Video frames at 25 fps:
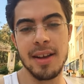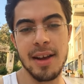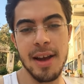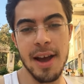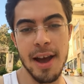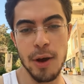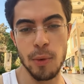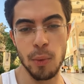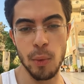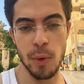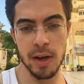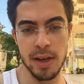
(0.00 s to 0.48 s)

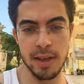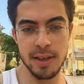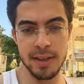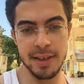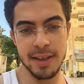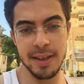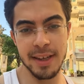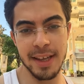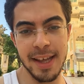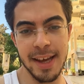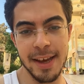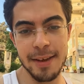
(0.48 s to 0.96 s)
I want
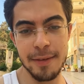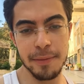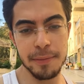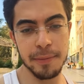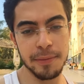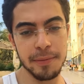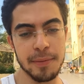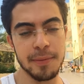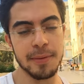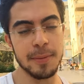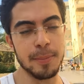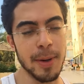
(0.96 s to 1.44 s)
in
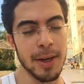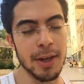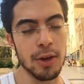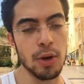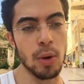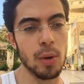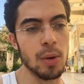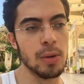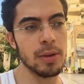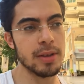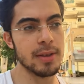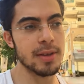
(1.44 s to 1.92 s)
life, my
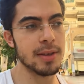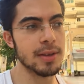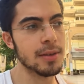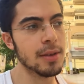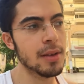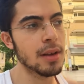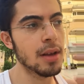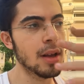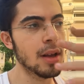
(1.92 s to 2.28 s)
goals,